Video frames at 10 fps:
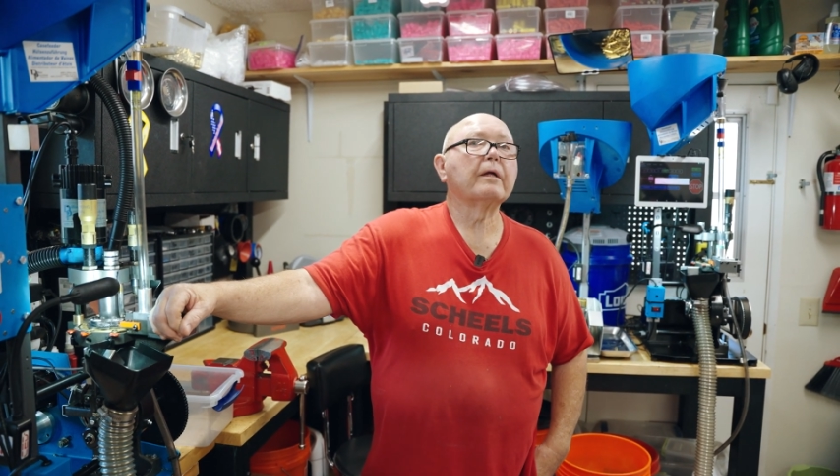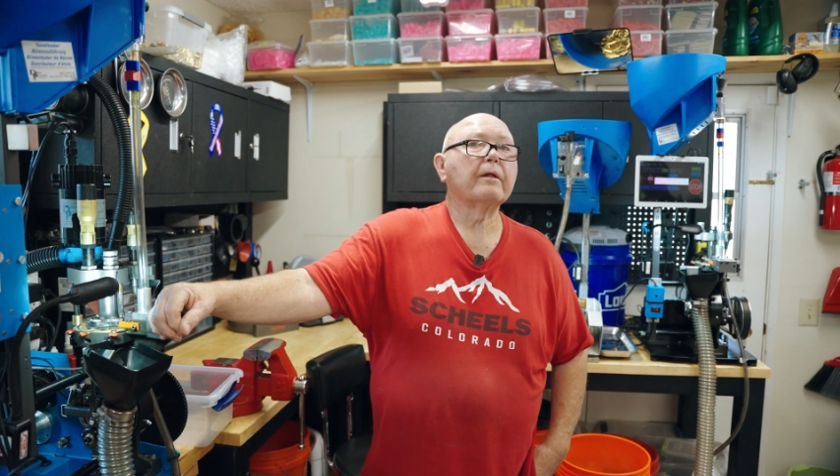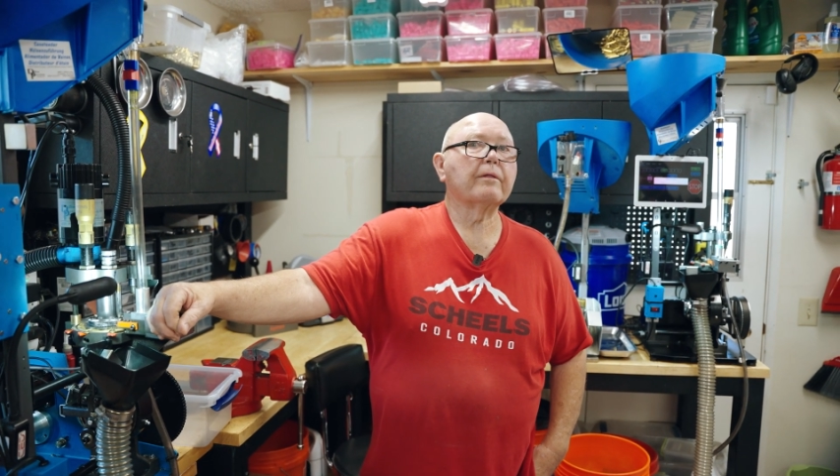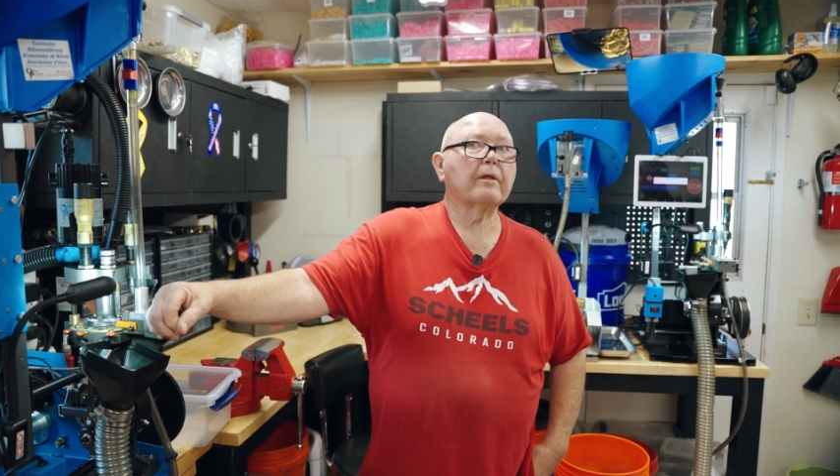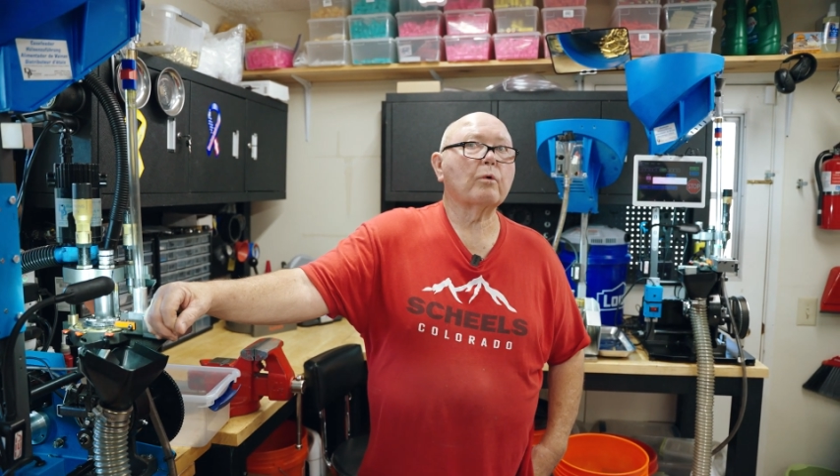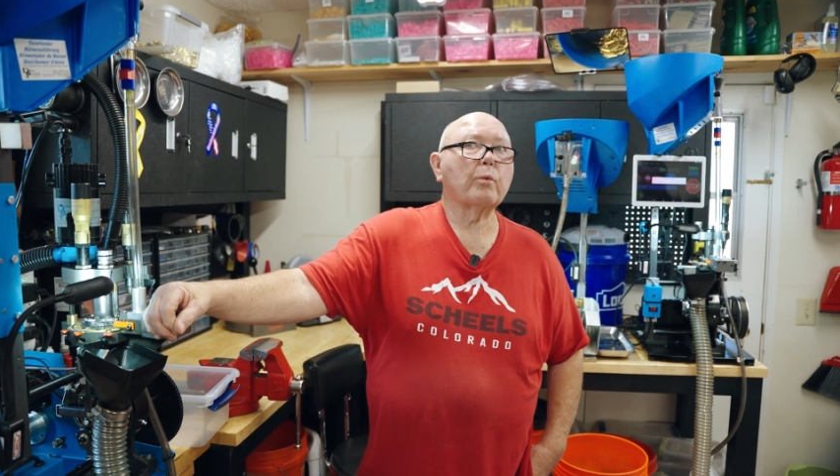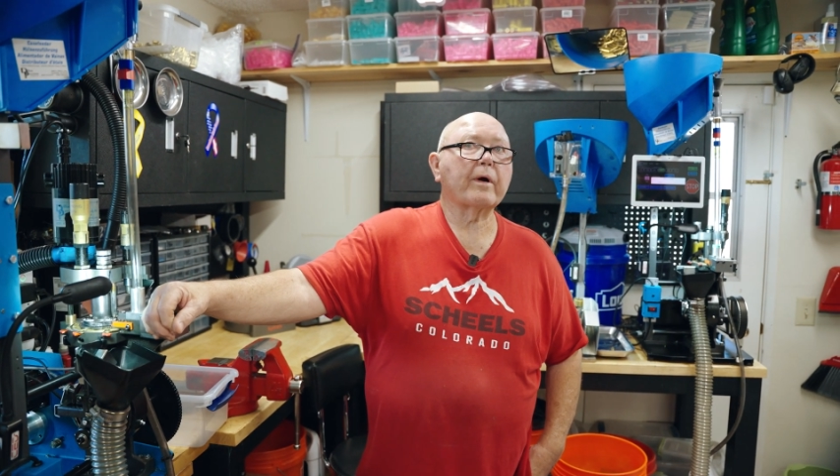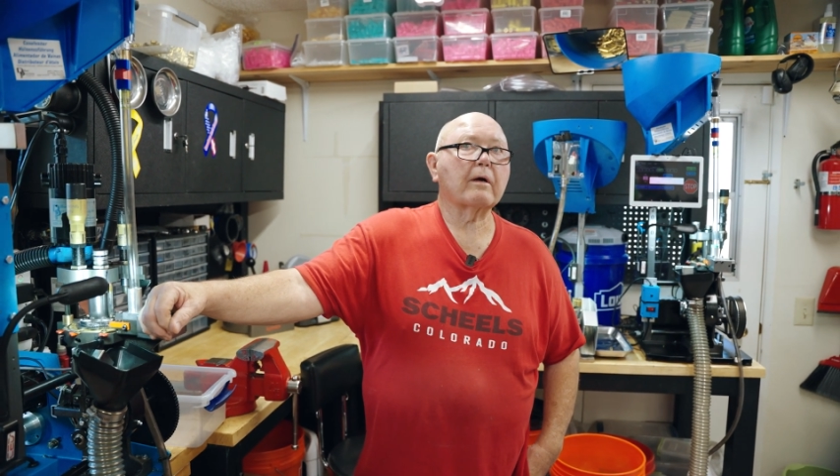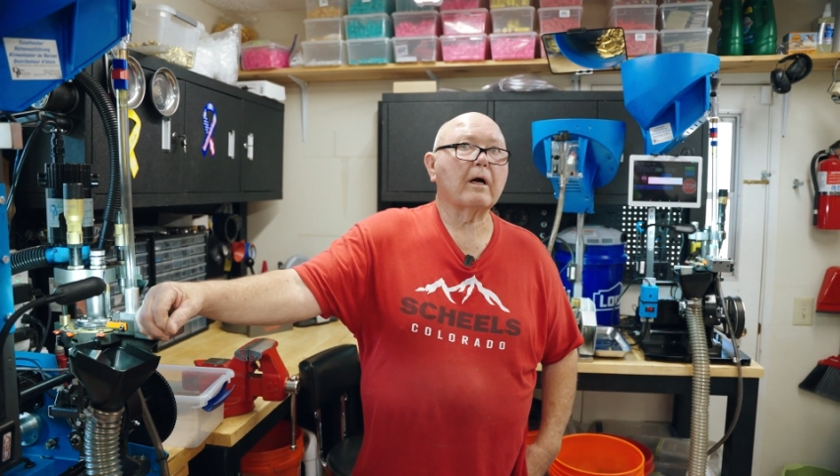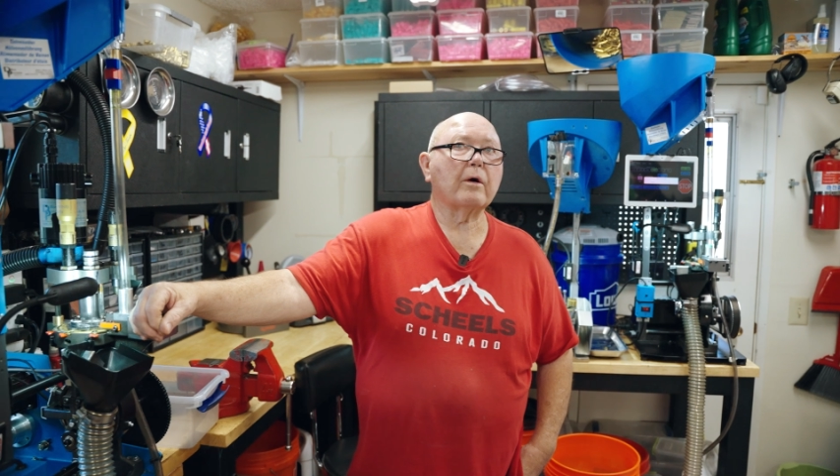They'll
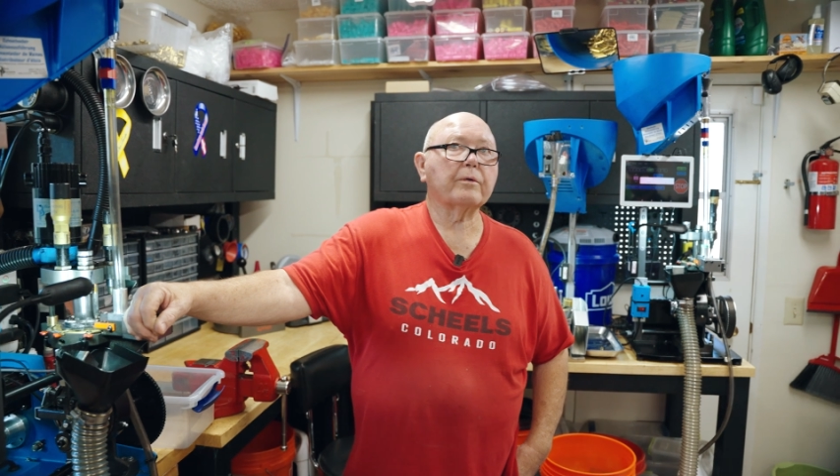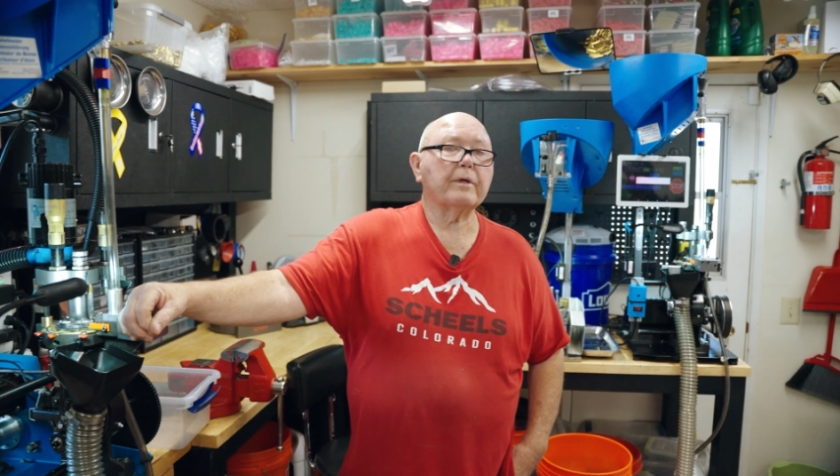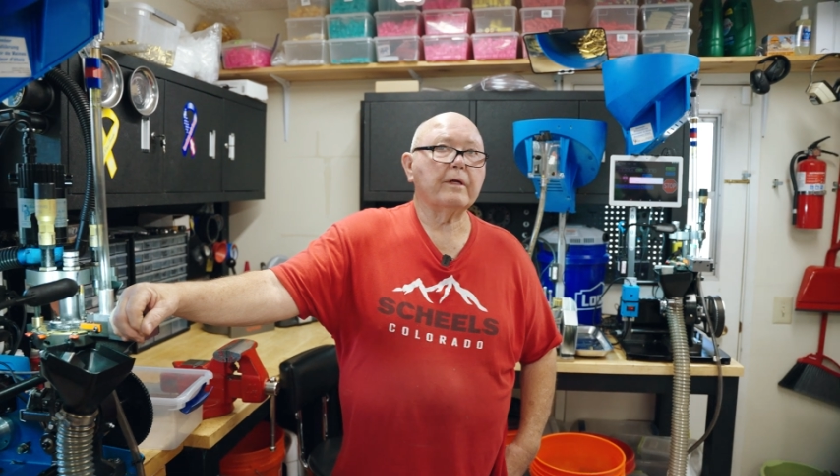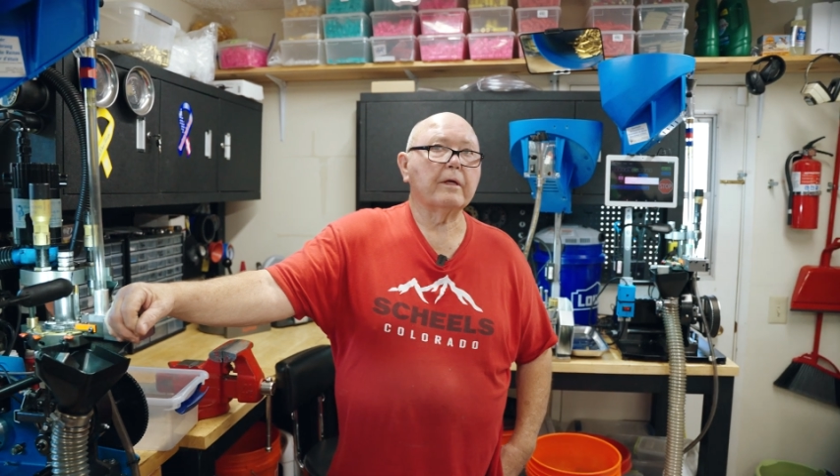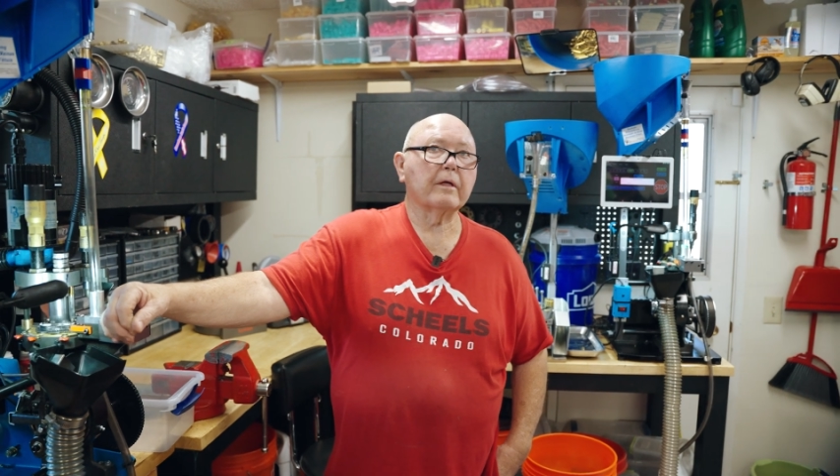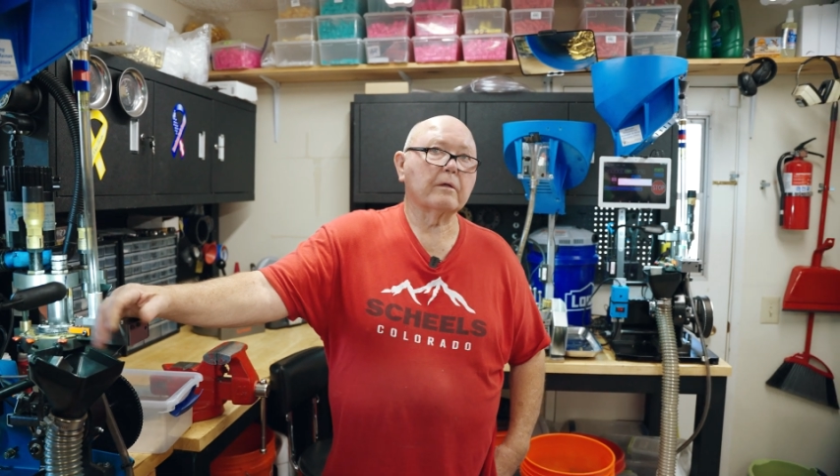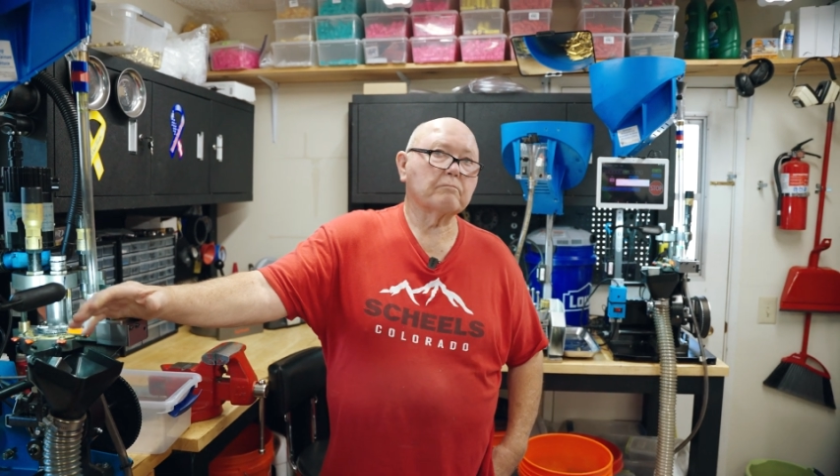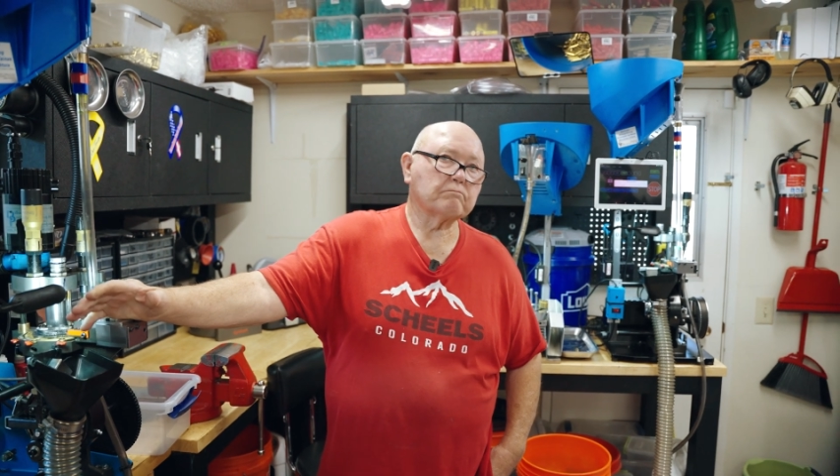wear out in